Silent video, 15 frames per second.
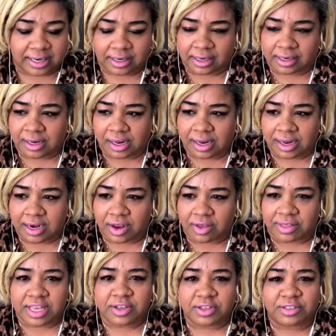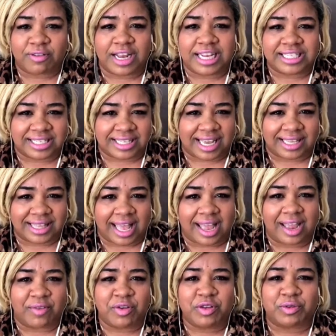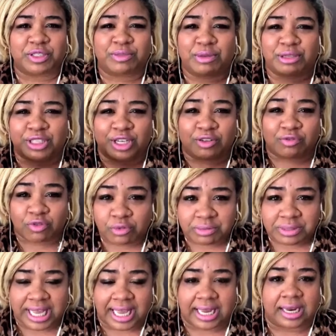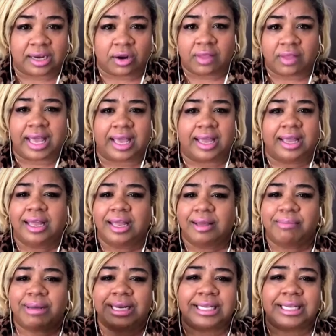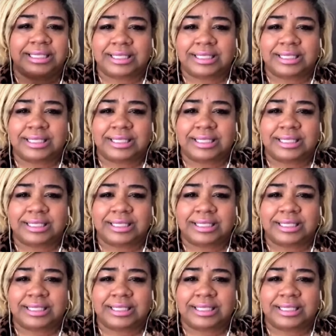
You know, they use phrases like that, and we were supposed to group date and all that. But let's let's